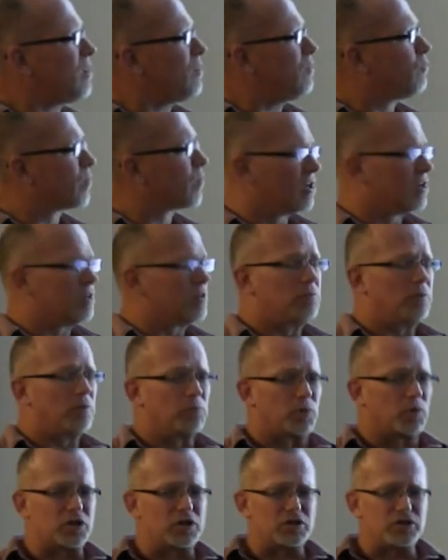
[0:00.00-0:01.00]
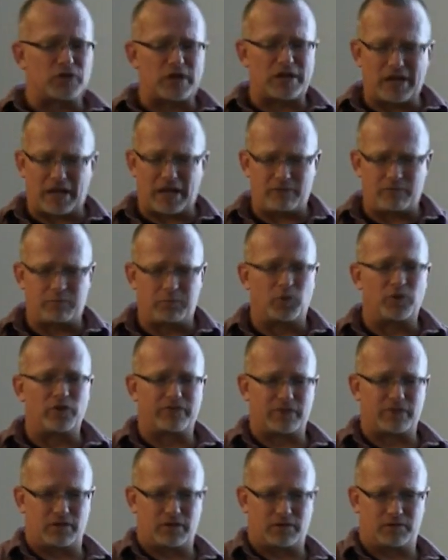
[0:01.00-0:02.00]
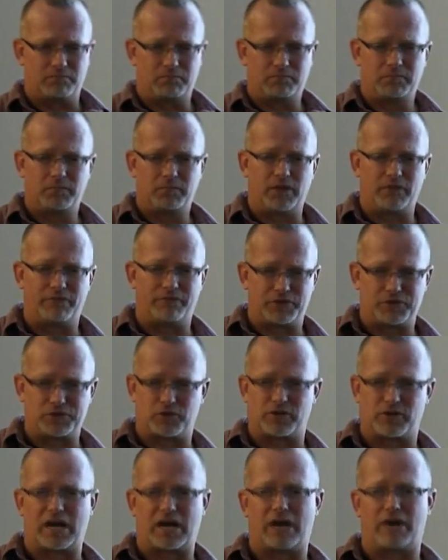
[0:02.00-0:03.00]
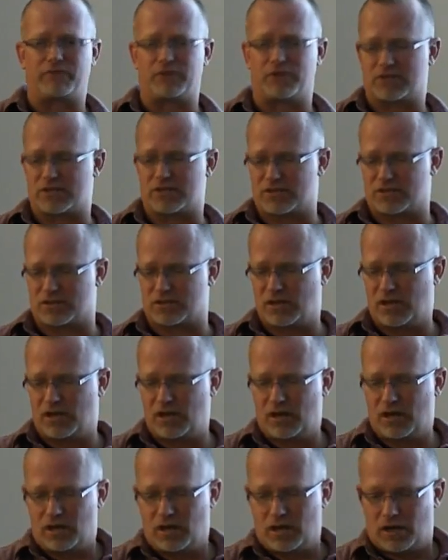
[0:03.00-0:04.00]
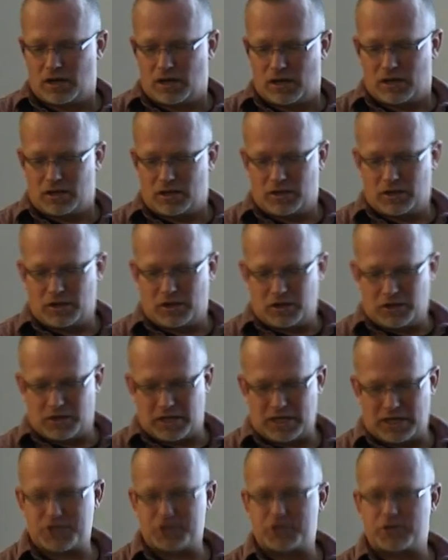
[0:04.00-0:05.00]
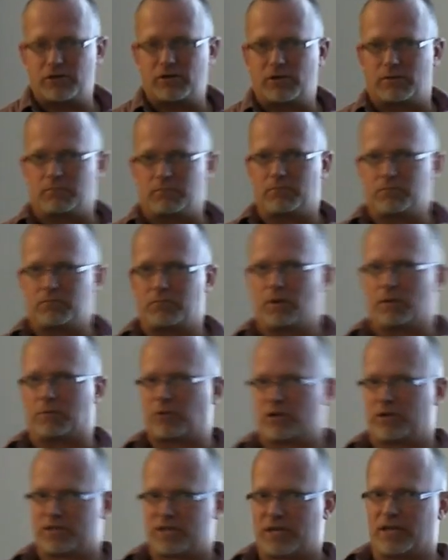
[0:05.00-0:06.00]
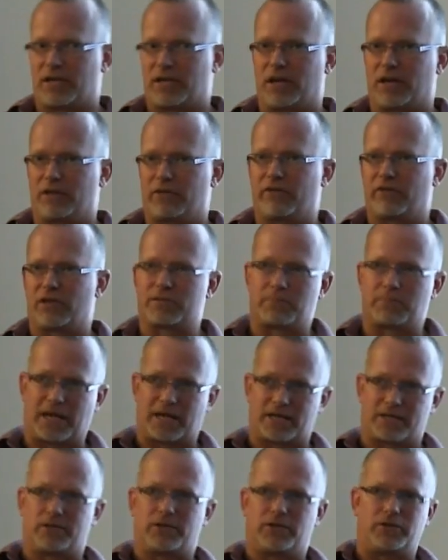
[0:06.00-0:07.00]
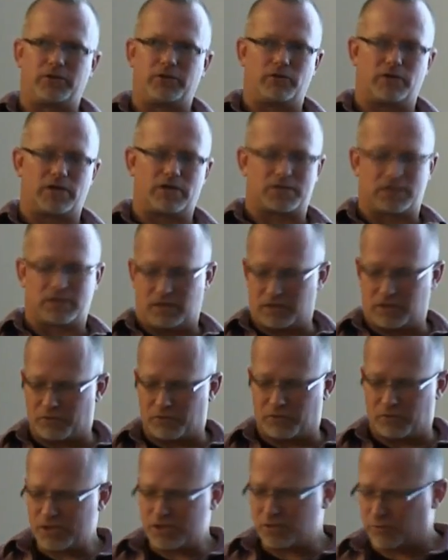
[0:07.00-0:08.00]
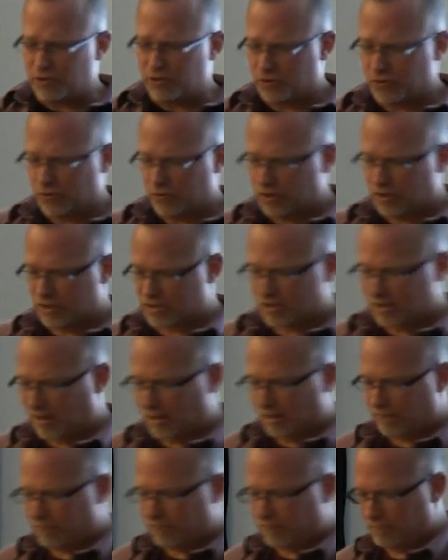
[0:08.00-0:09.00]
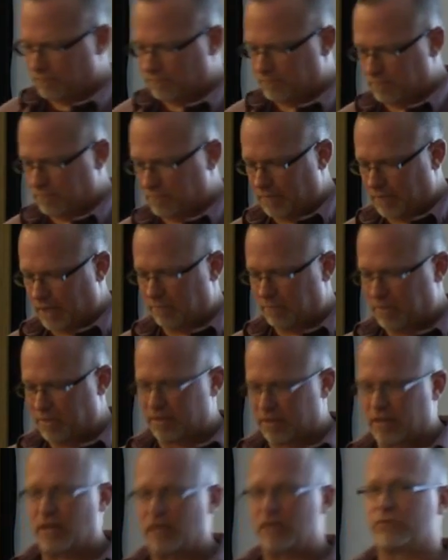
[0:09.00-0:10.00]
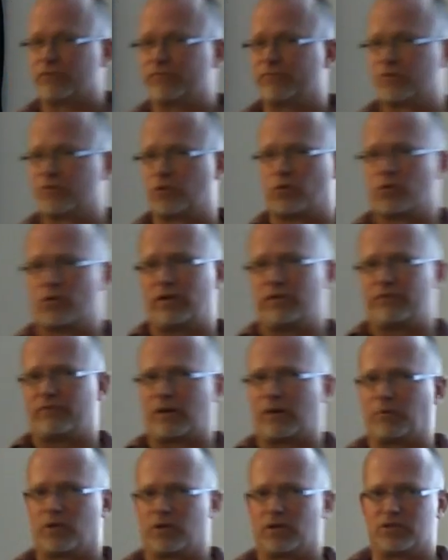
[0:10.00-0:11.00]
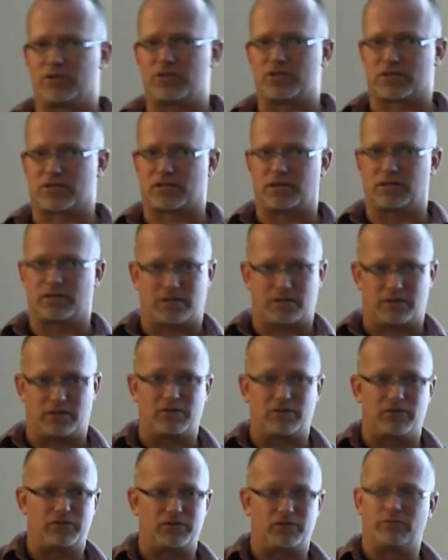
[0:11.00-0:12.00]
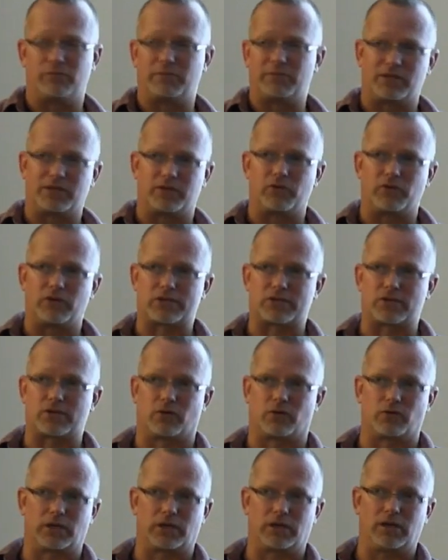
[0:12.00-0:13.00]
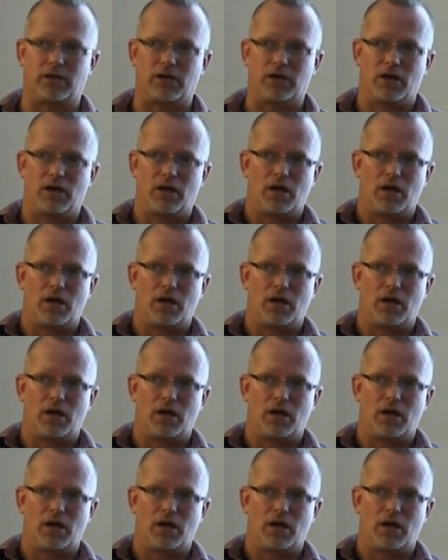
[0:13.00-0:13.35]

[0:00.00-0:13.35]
we're gonna we're gonna try to have more of the official conferences. Next year, I'm I'm going to take Cake Fest back to the U.S. And, and the reason we're doing this, and I've I've been kind of torn if I want to just continue to do them in the U.S. only